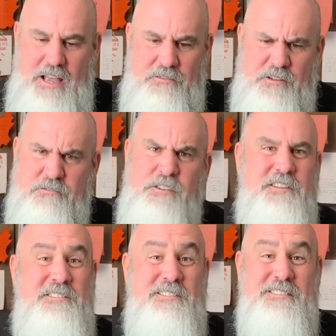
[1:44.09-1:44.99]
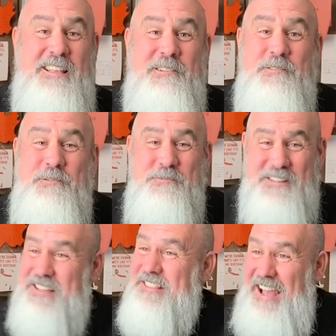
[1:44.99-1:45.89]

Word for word: And the tradition is that Luke did